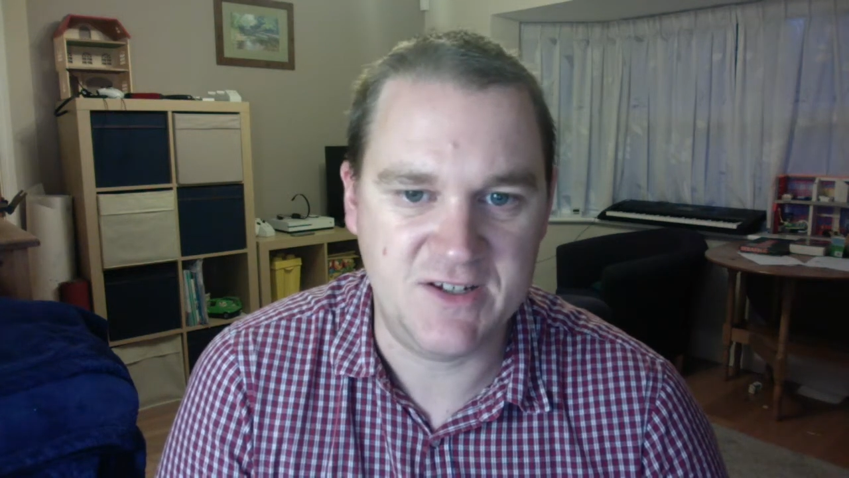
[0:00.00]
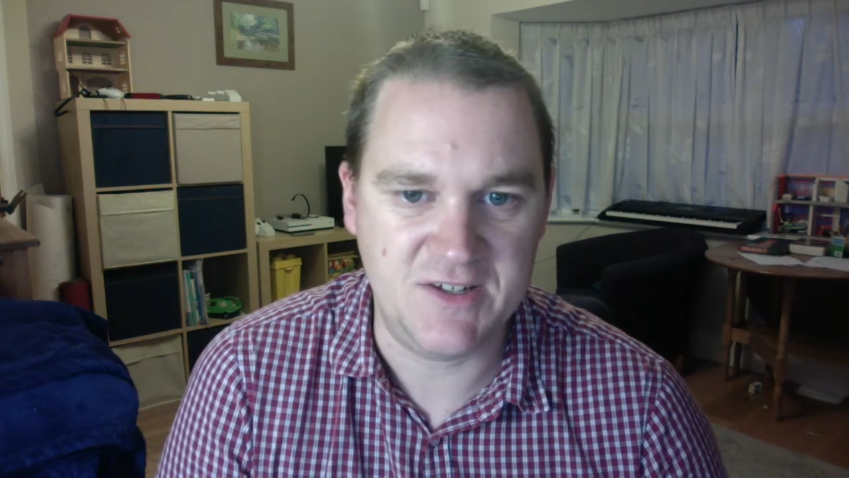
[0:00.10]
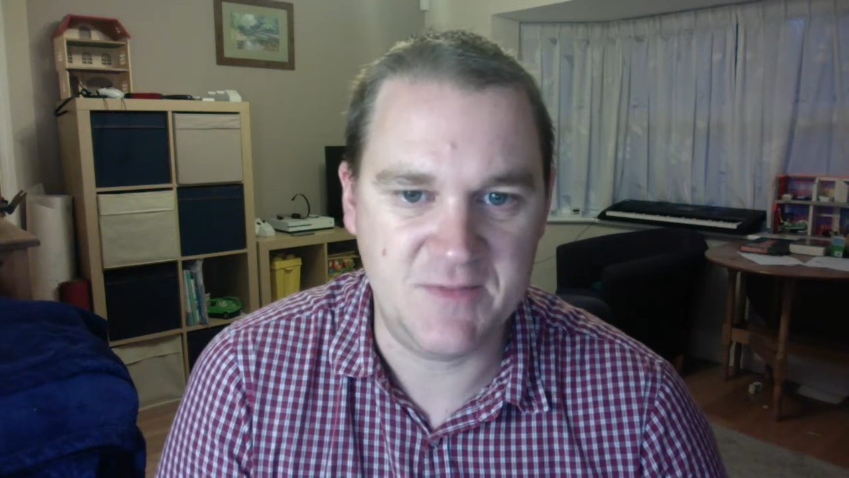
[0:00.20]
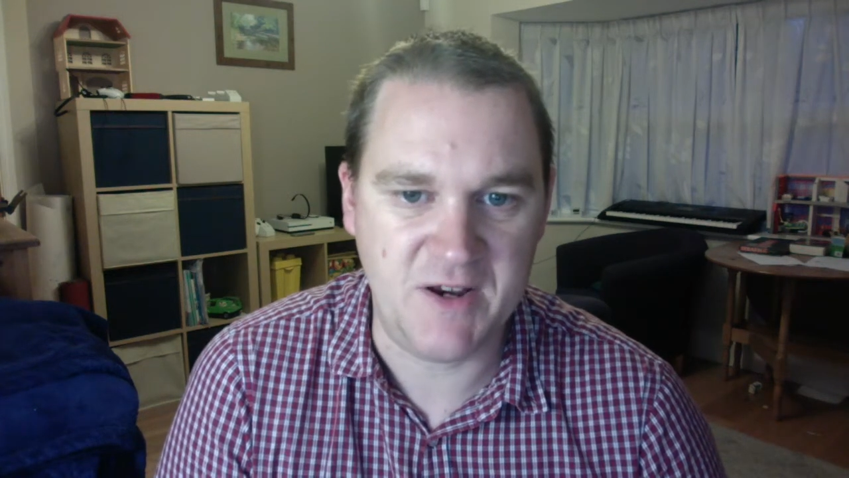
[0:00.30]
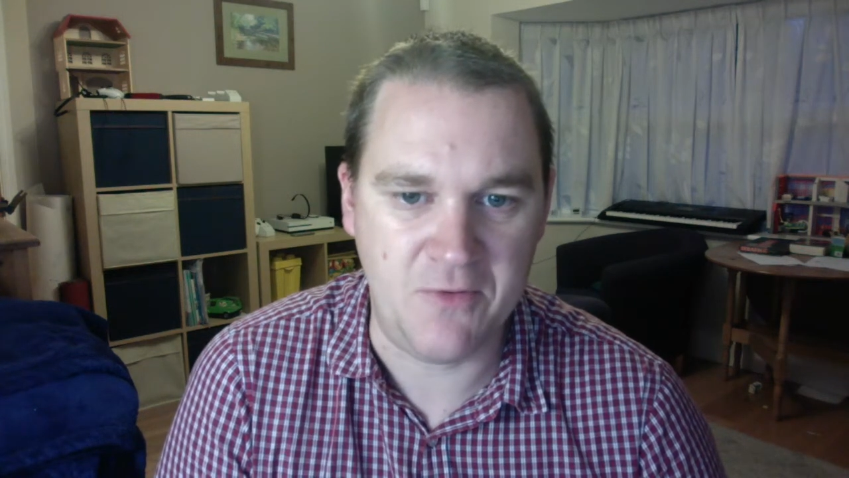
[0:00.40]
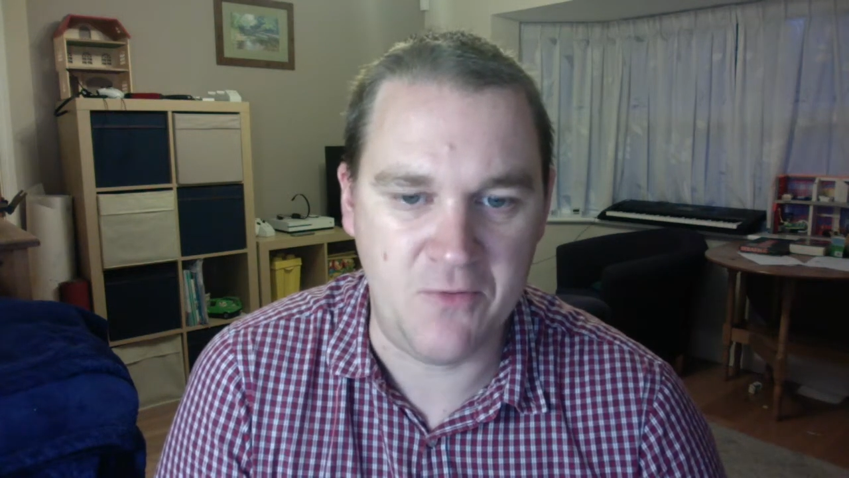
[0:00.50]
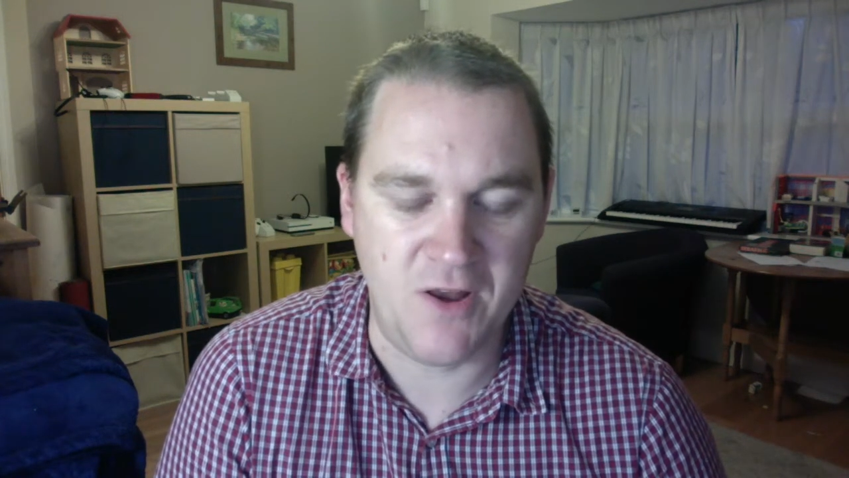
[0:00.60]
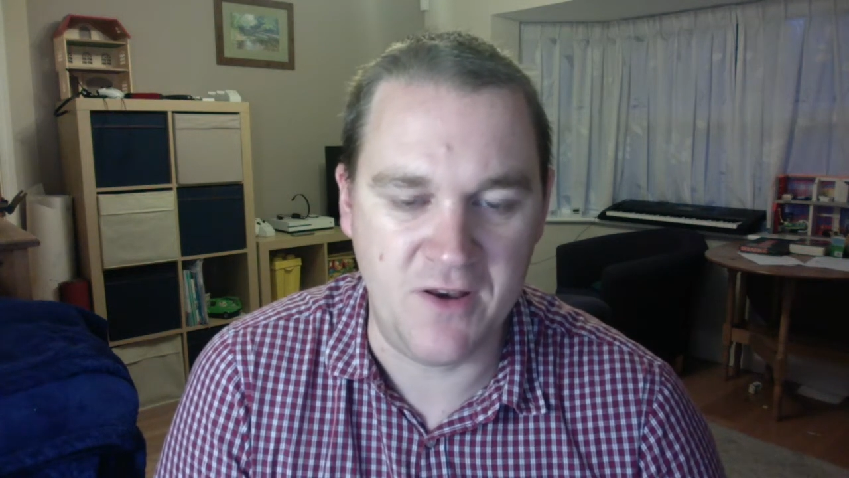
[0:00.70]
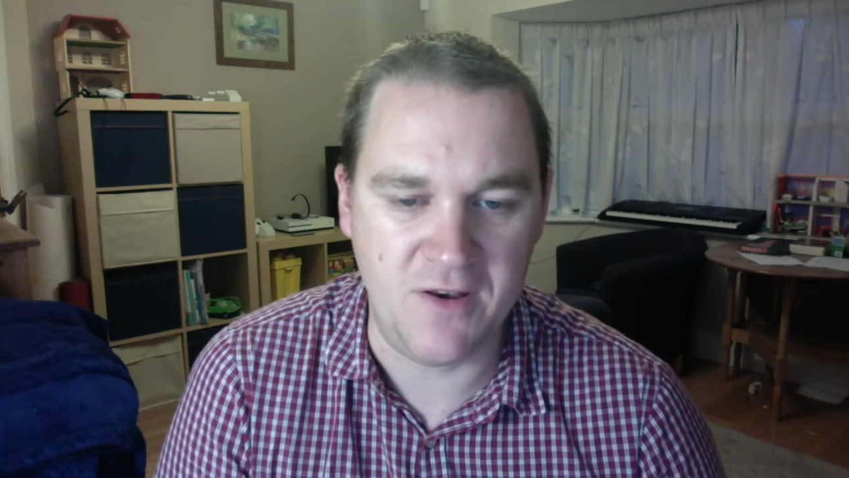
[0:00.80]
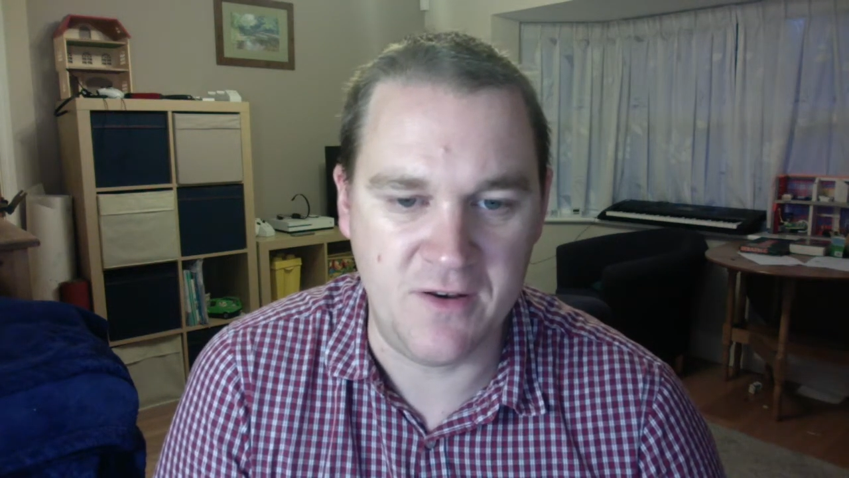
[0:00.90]
she's been a
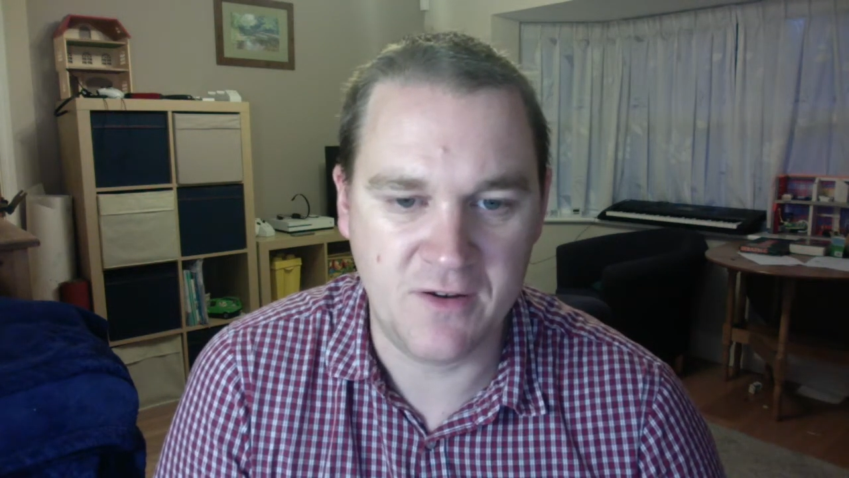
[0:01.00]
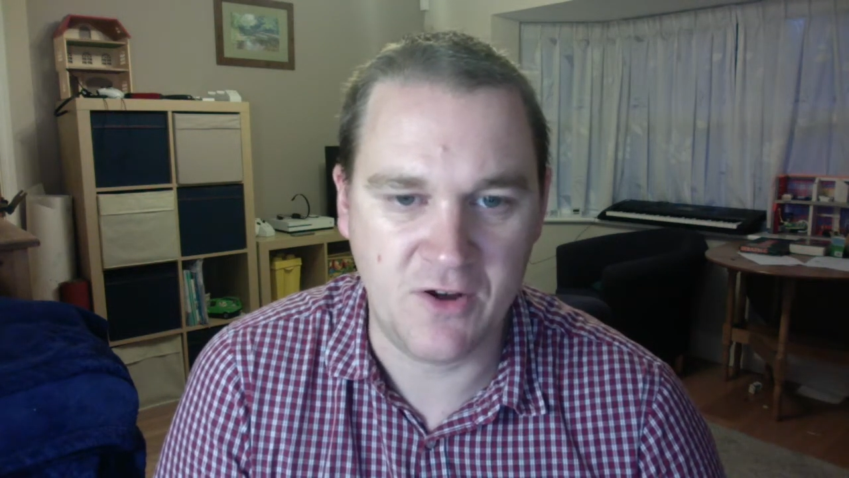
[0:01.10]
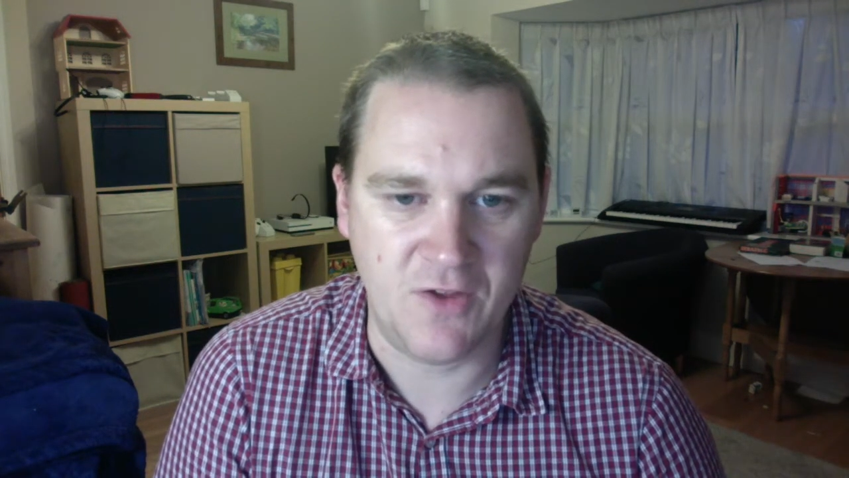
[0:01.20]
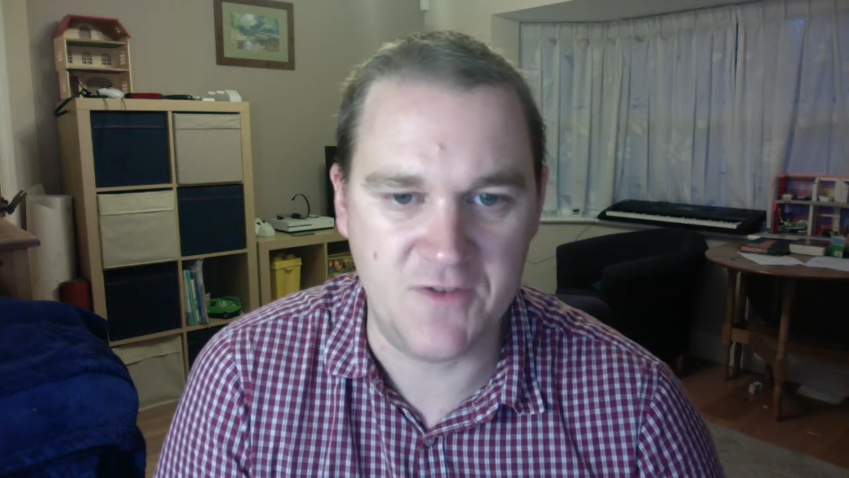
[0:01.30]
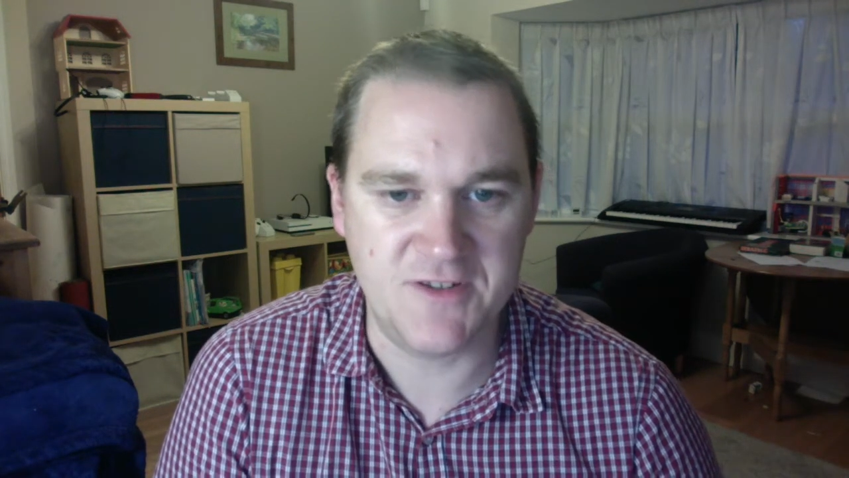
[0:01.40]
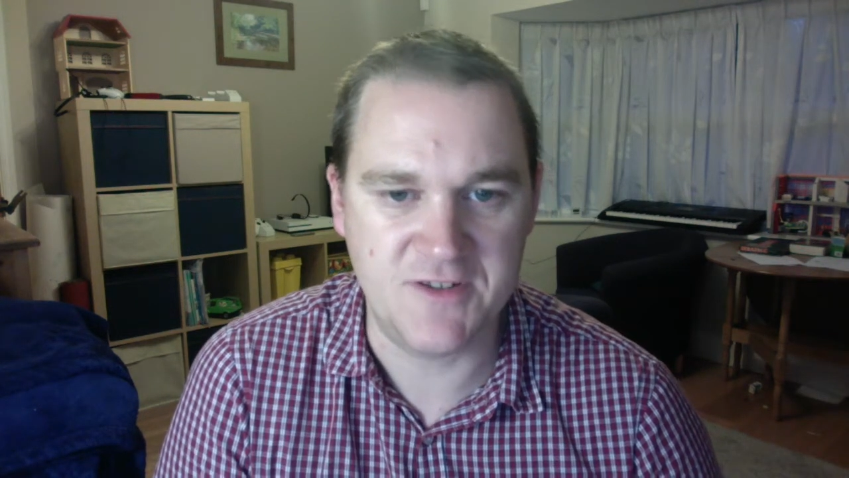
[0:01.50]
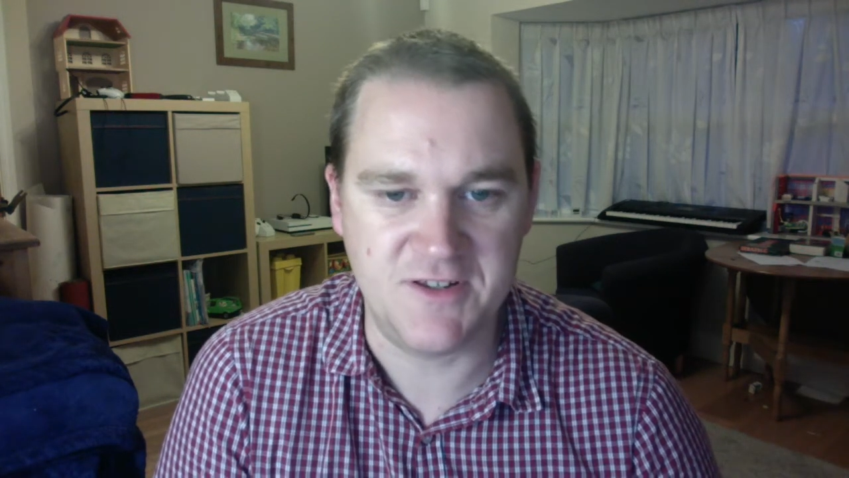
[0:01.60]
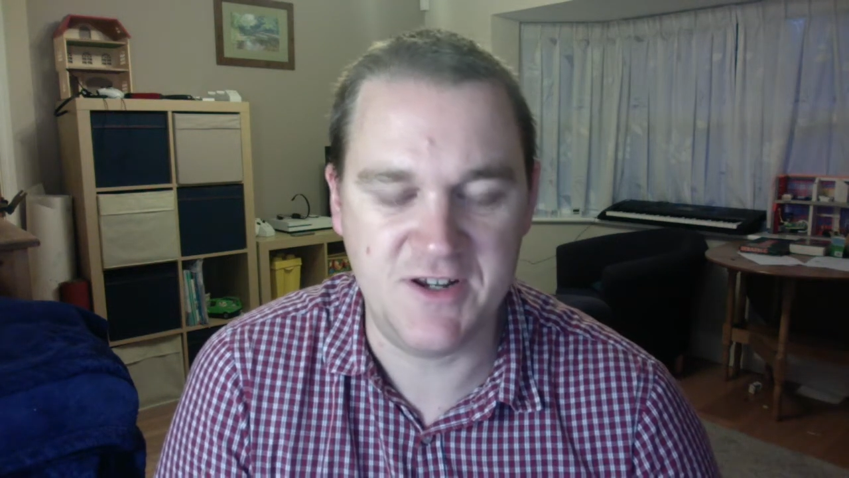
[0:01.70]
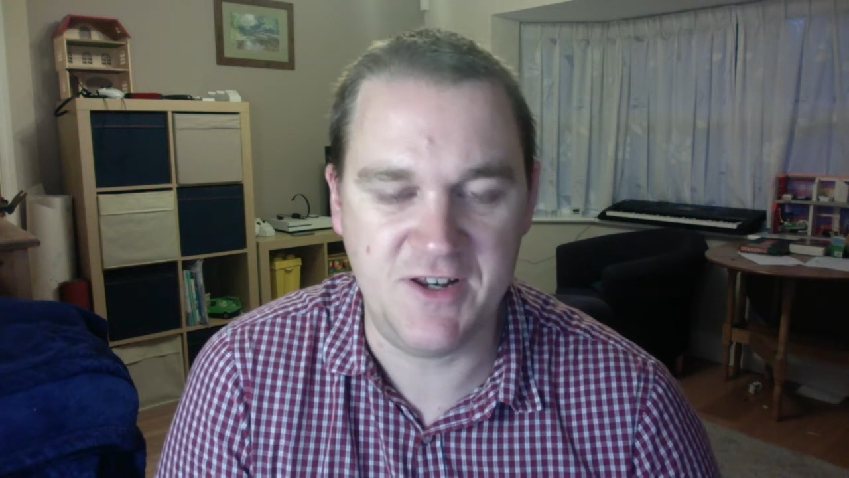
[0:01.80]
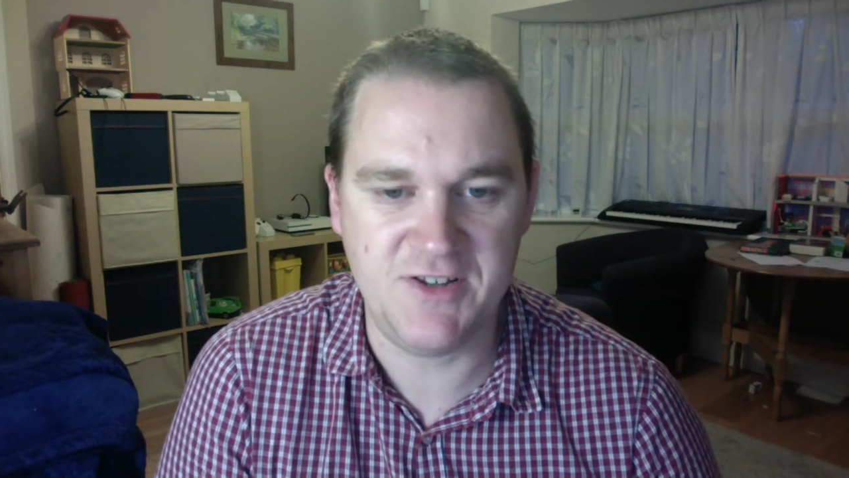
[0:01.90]
one constant
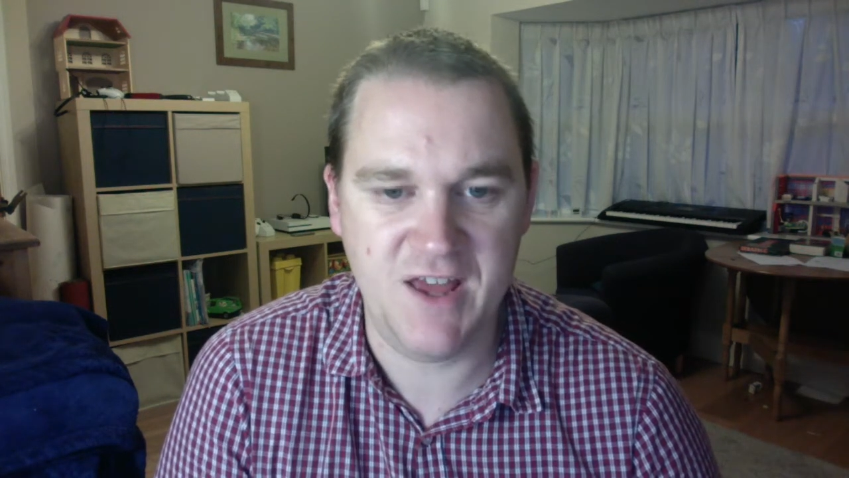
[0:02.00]
in an